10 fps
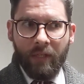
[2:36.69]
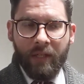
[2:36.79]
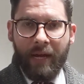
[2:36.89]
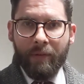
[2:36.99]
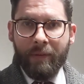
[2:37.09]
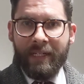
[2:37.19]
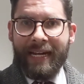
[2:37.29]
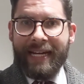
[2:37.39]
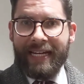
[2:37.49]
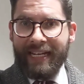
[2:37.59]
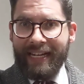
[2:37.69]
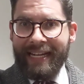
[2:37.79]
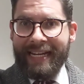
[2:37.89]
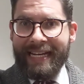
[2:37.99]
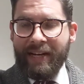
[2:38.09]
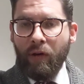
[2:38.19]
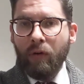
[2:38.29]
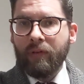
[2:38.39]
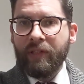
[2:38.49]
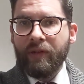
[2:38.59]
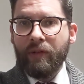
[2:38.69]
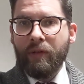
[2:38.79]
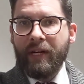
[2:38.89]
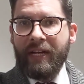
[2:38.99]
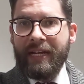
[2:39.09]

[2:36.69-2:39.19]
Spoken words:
That would be taking an E altered or an